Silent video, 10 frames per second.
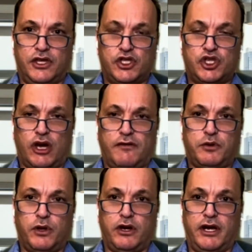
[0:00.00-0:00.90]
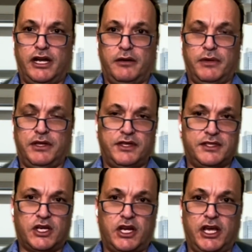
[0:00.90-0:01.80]
The software element
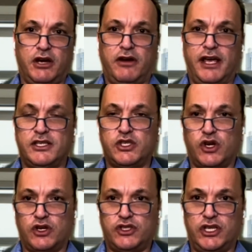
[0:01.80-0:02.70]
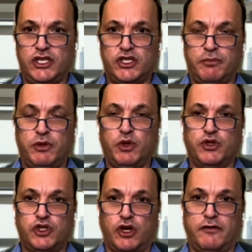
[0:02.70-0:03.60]
is clear. ASOCS is a
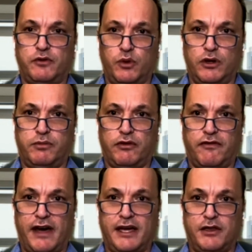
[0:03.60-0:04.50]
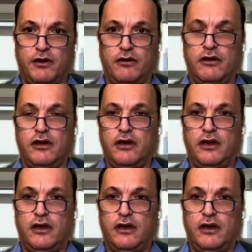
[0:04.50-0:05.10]
pure software provider.